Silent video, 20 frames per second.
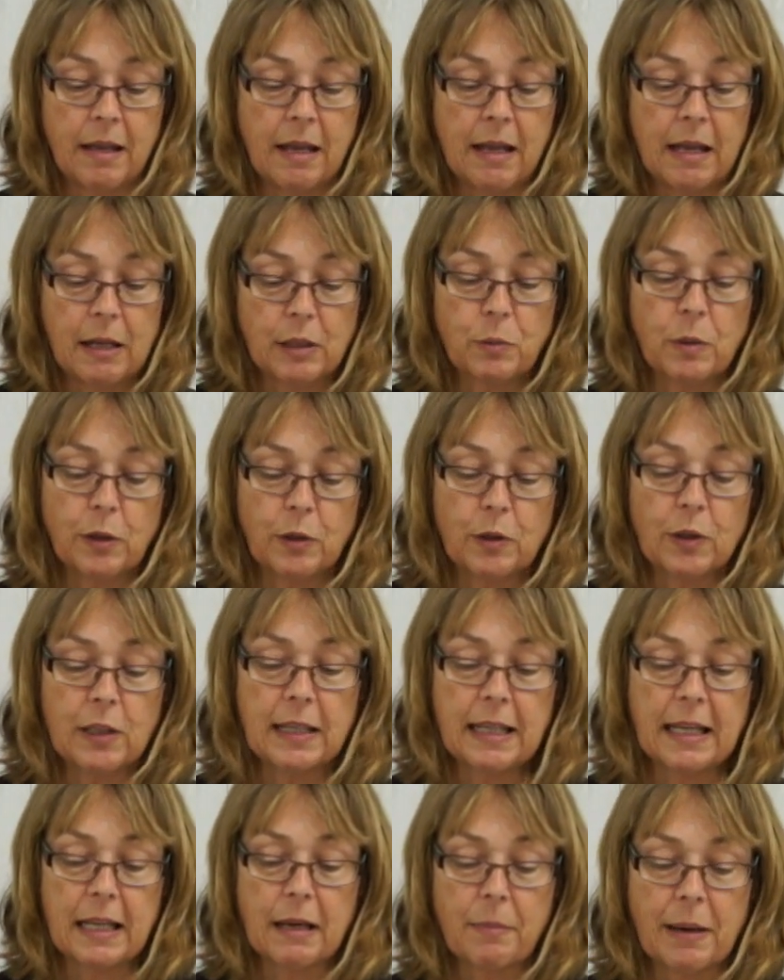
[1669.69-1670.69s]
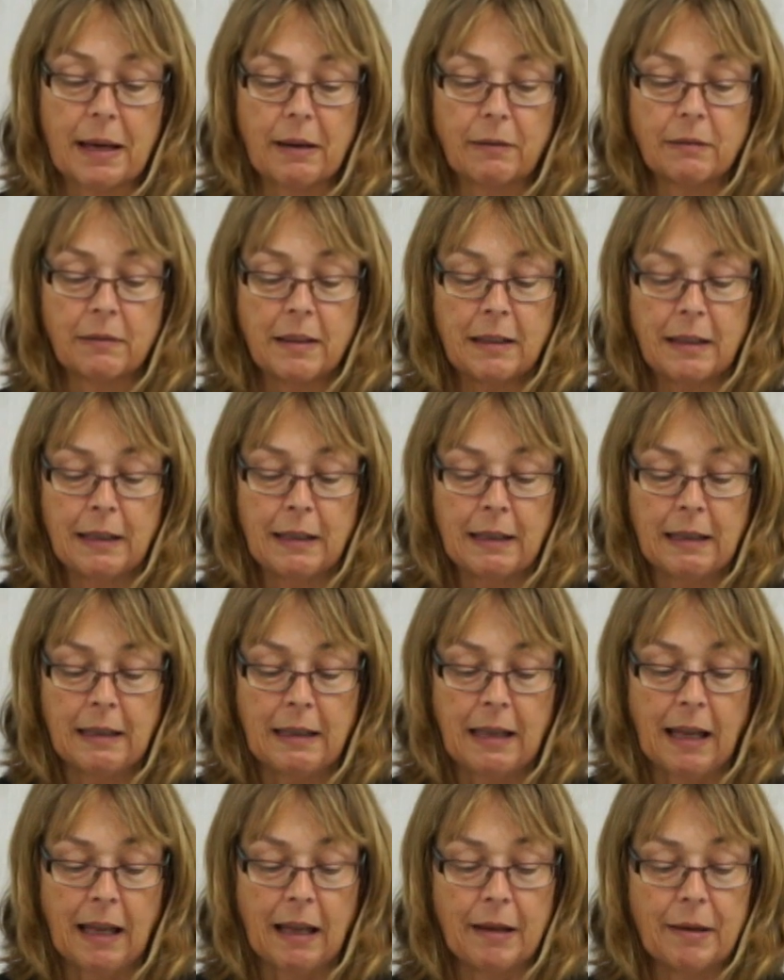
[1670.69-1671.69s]
It's one good thing about
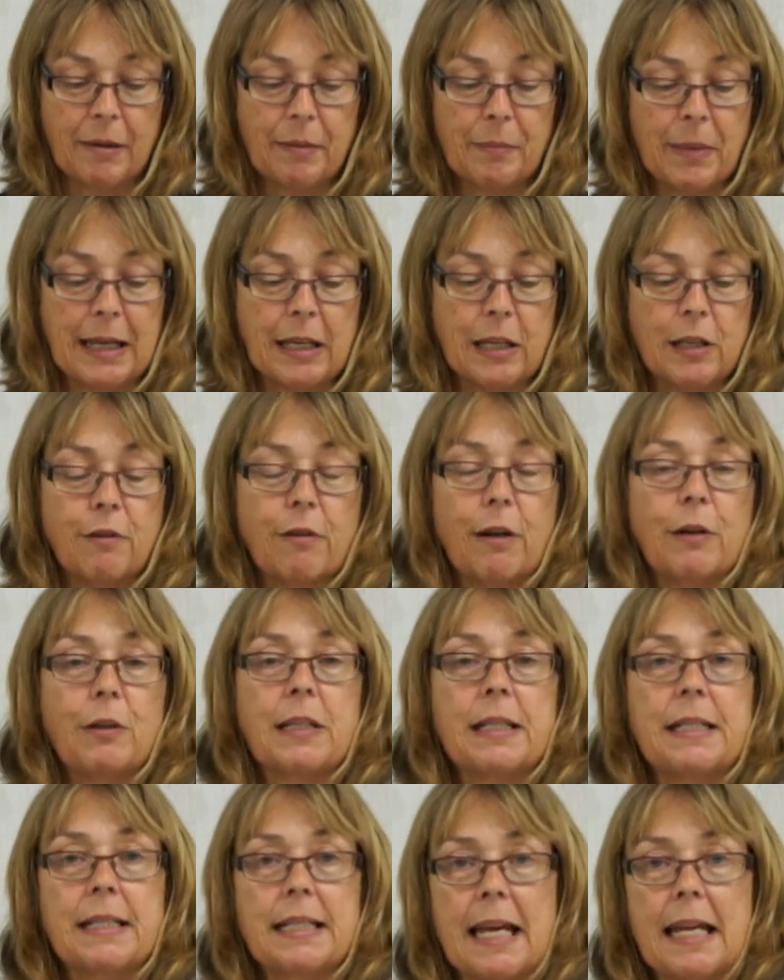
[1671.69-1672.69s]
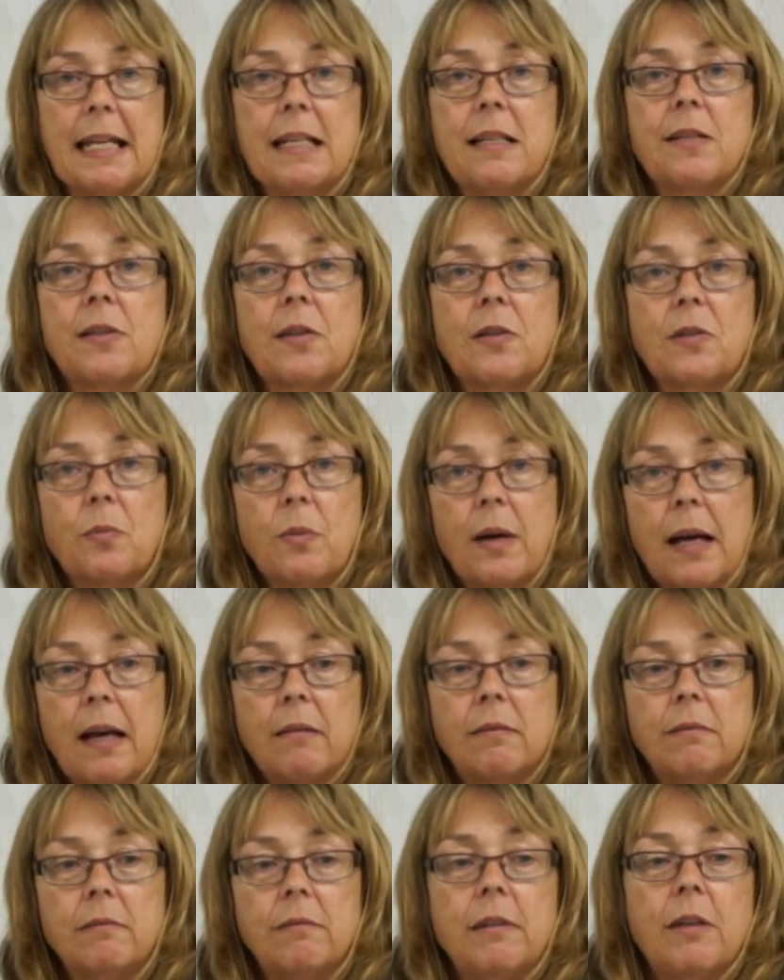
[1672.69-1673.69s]
making your own containers as well.
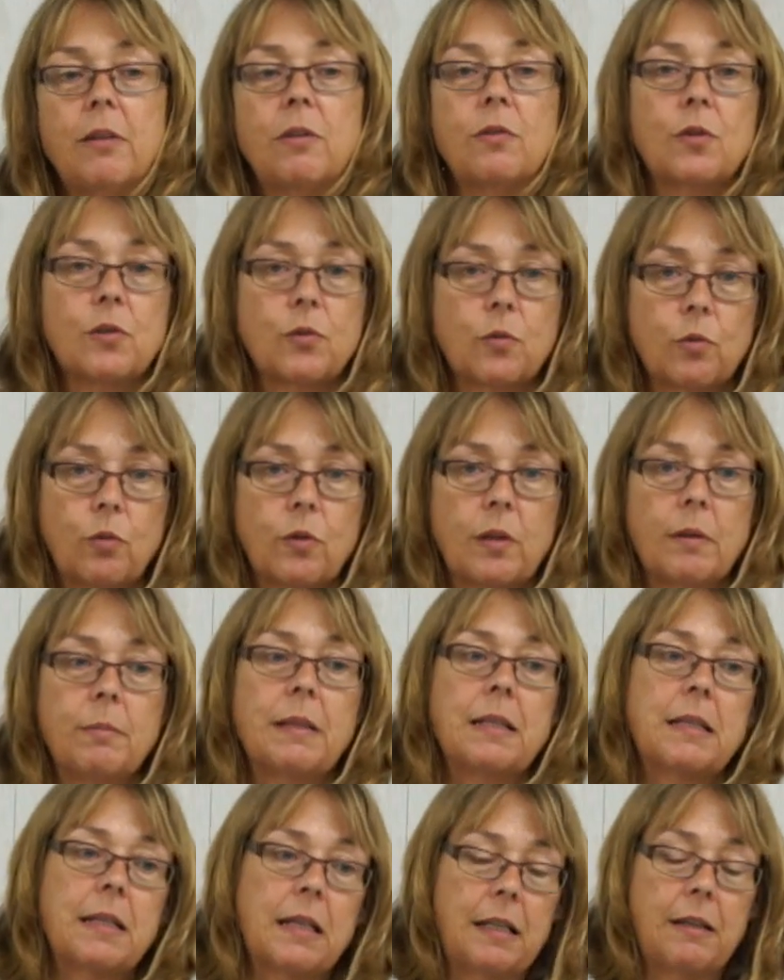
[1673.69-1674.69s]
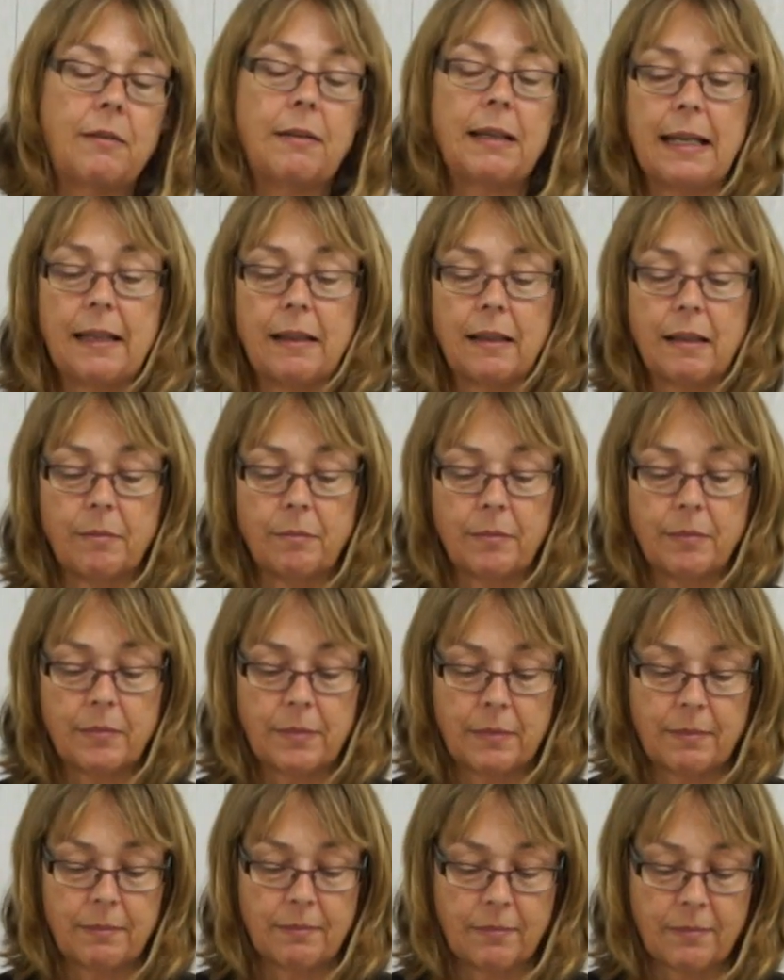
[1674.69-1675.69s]
You can store them until you need them.
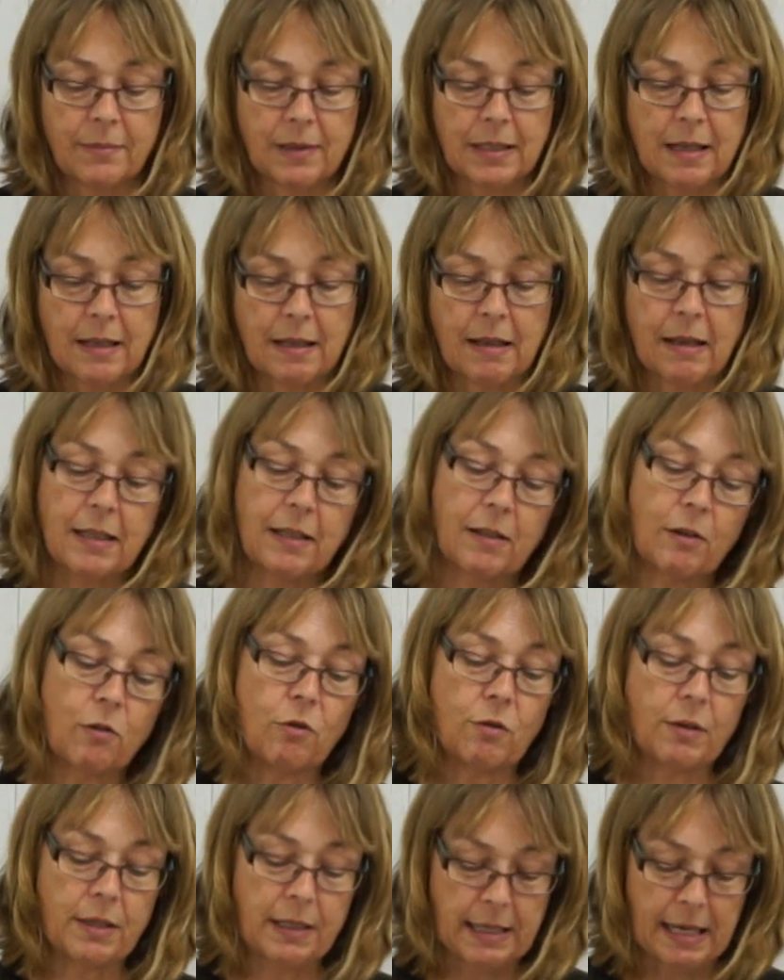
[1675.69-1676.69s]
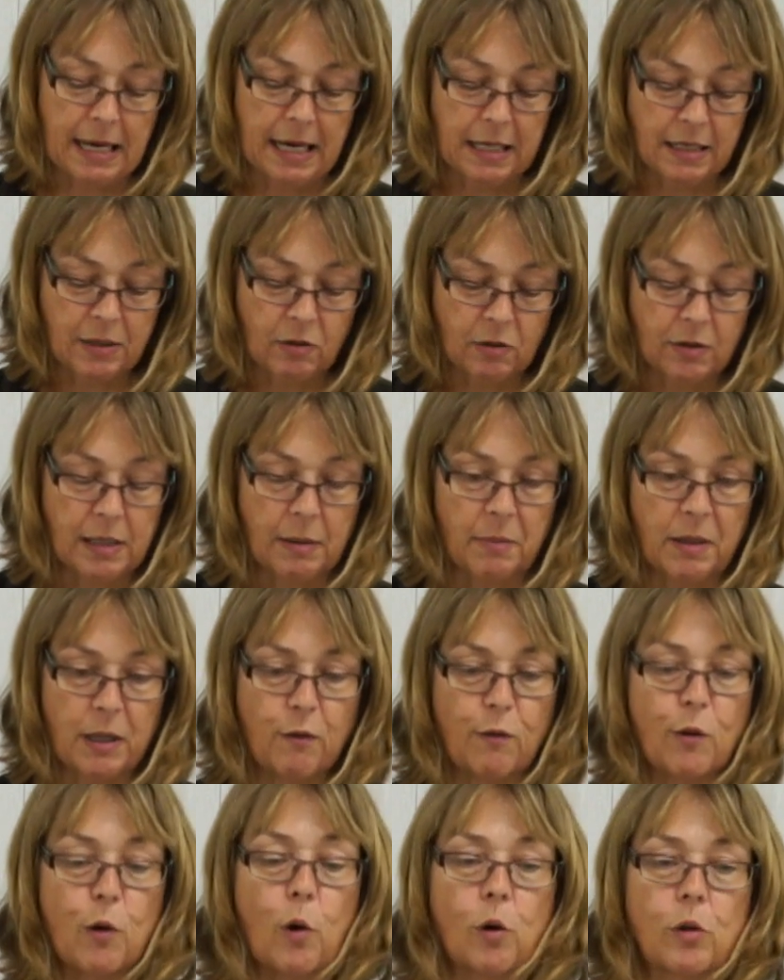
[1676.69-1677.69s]
Like Laura's saying, it's not something you've
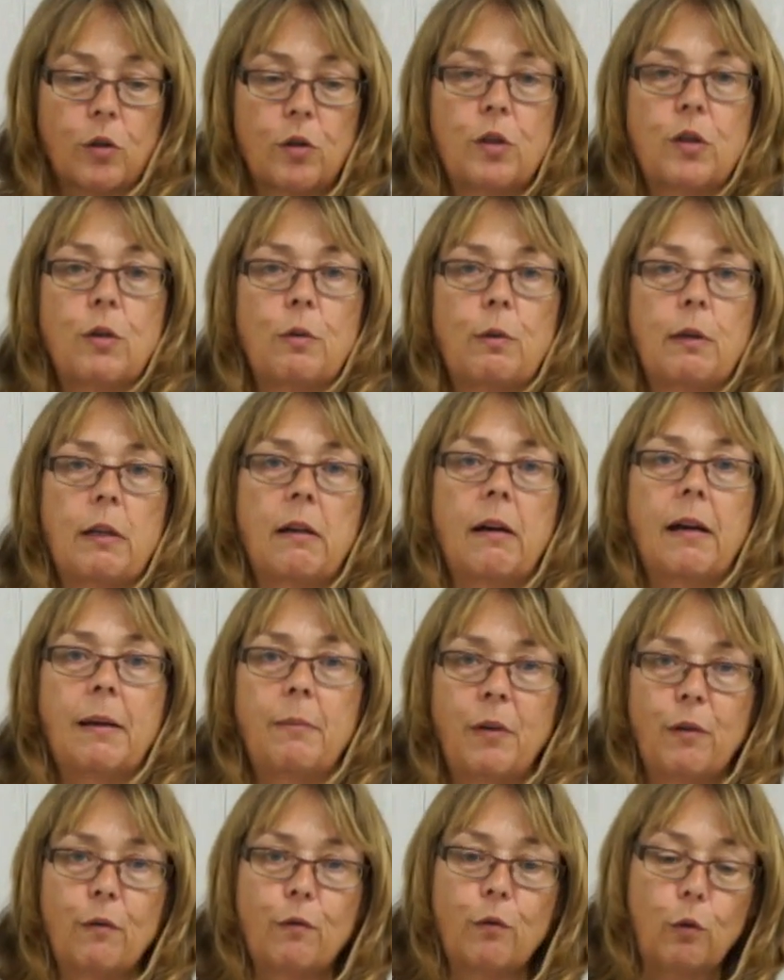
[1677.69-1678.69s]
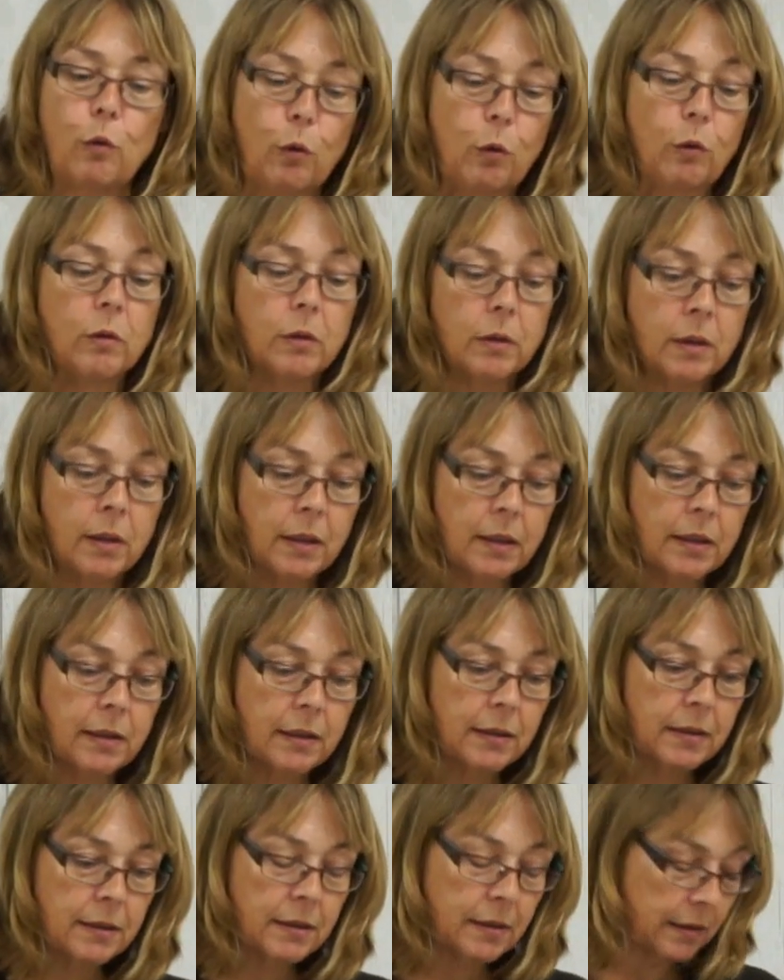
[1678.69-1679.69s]
got to do the night before.
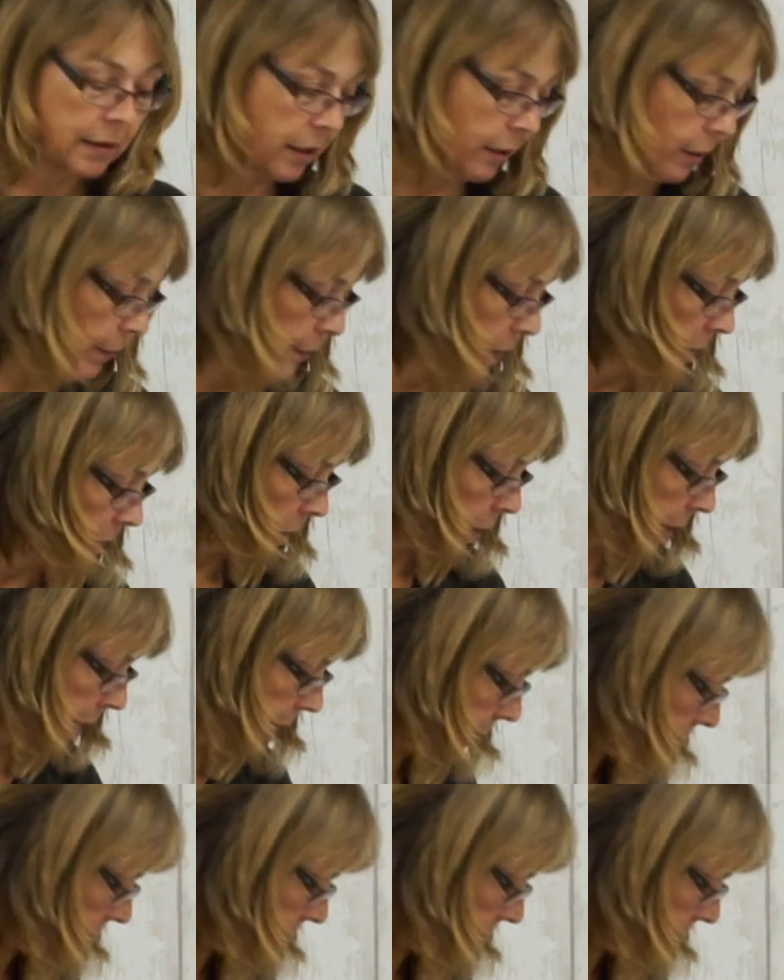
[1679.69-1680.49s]
So, okay,